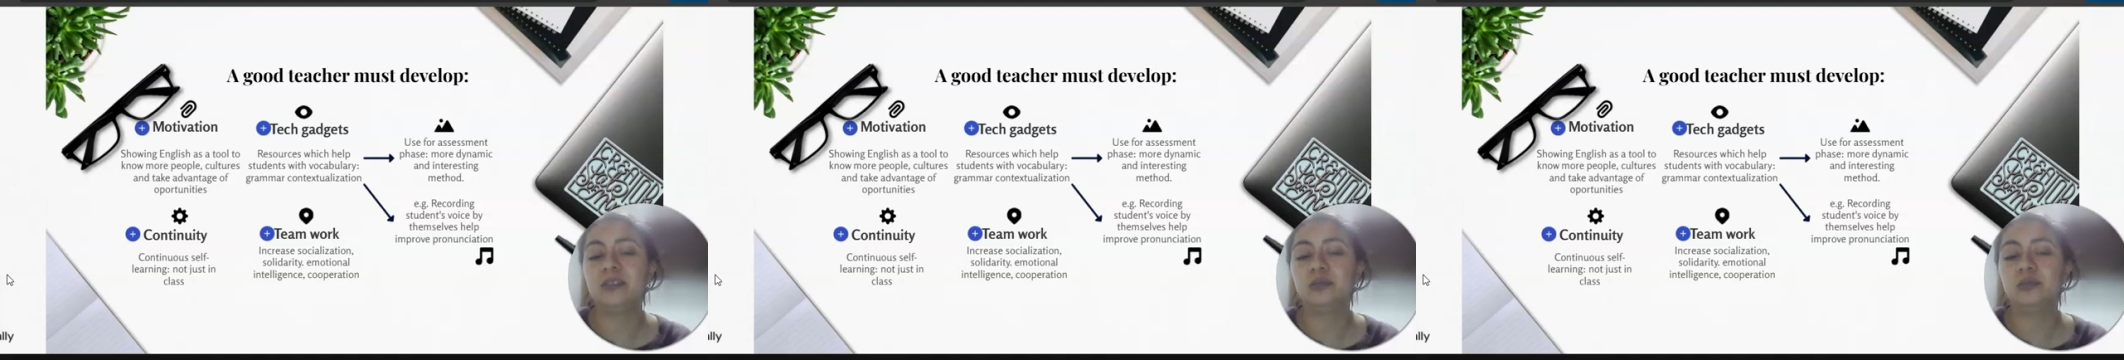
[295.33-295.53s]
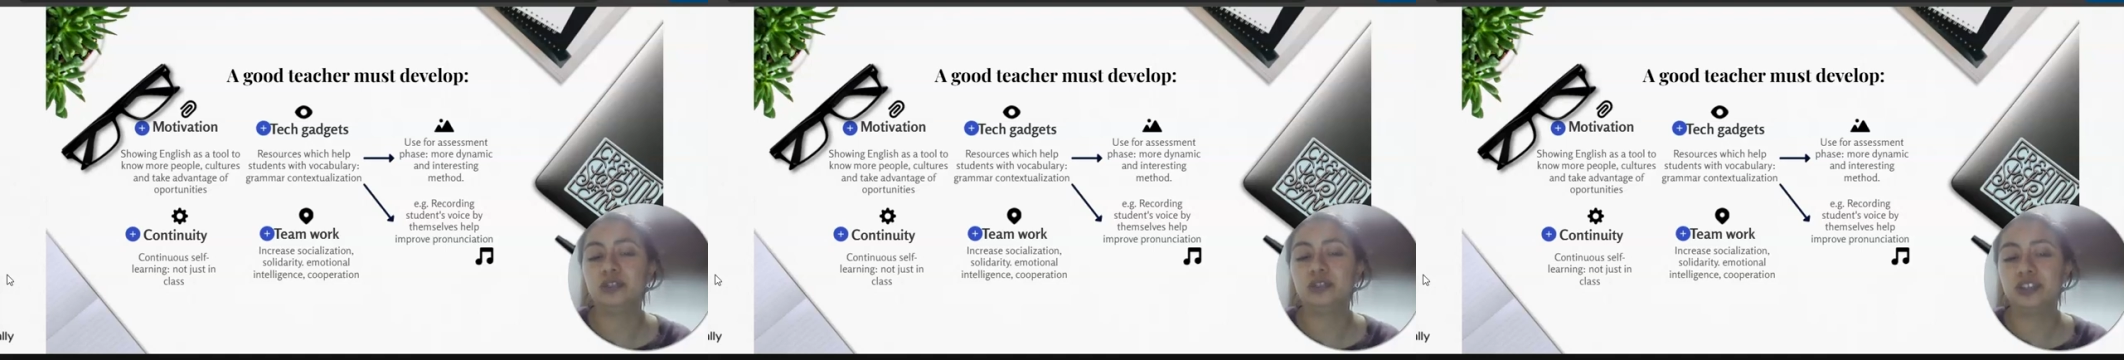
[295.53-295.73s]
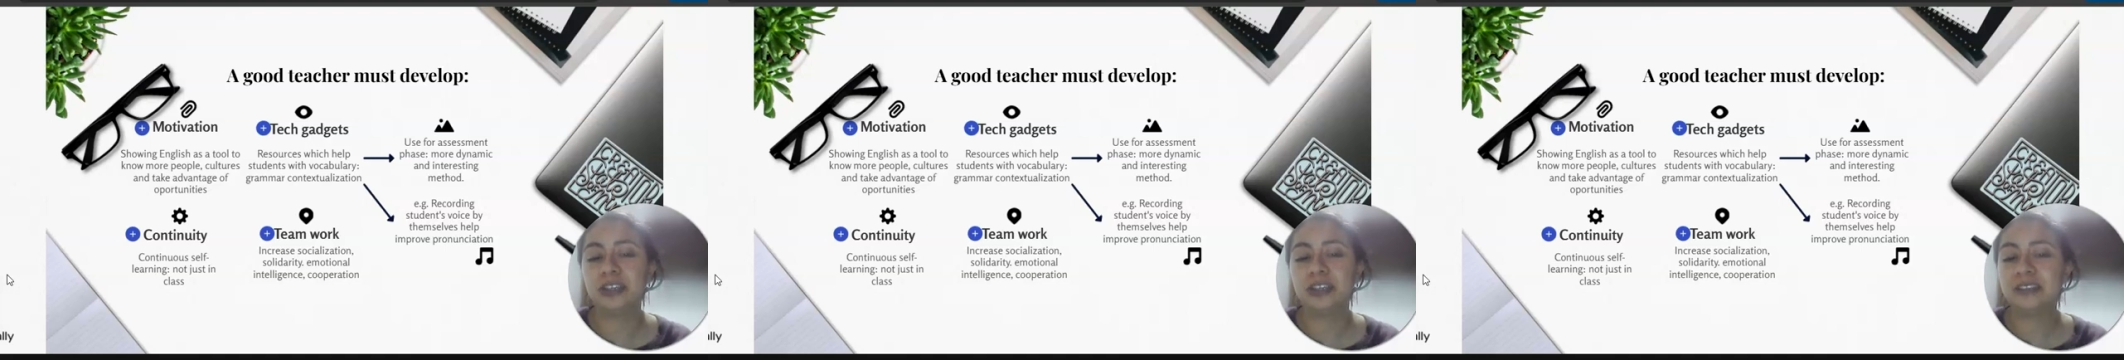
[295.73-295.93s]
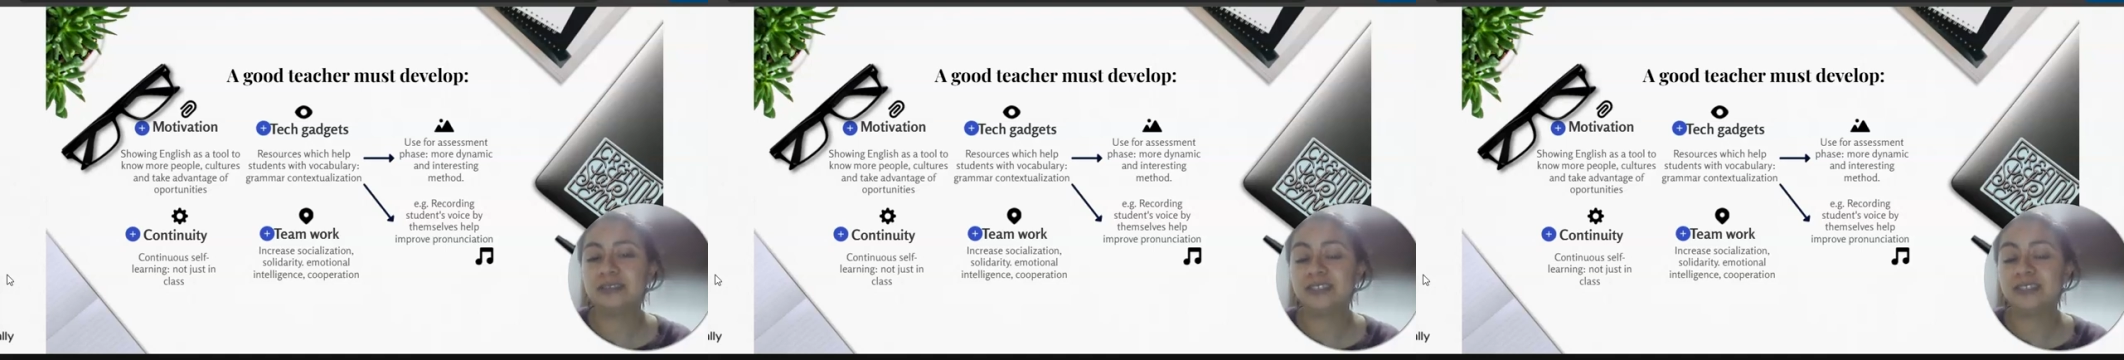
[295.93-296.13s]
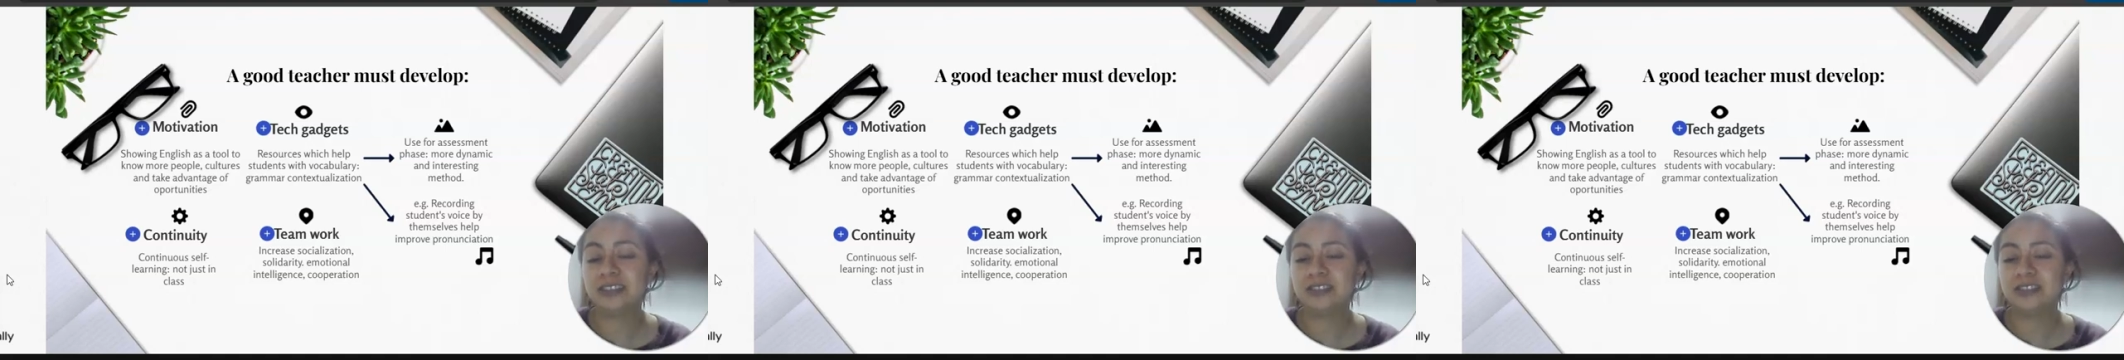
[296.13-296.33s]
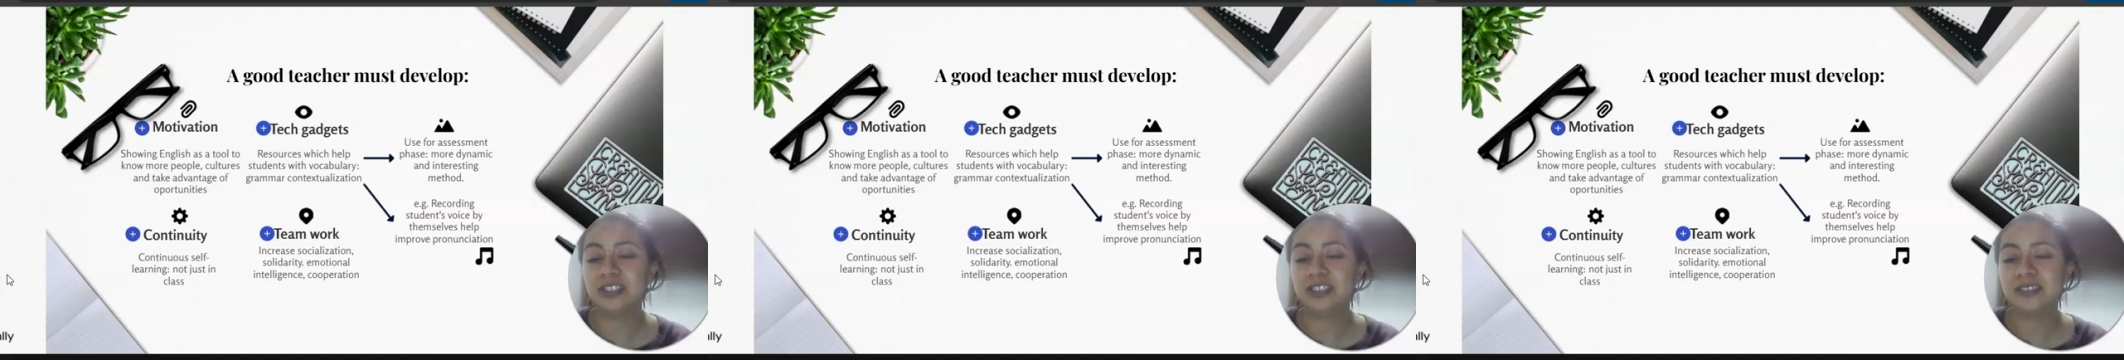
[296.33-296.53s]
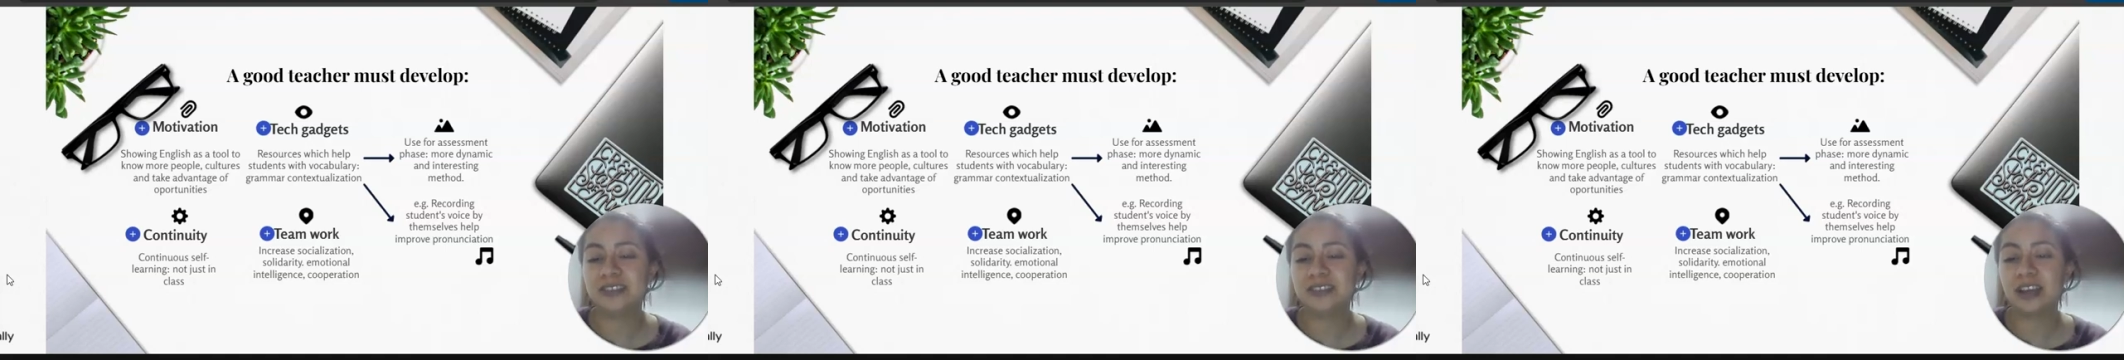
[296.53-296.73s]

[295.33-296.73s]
emotional intelligence,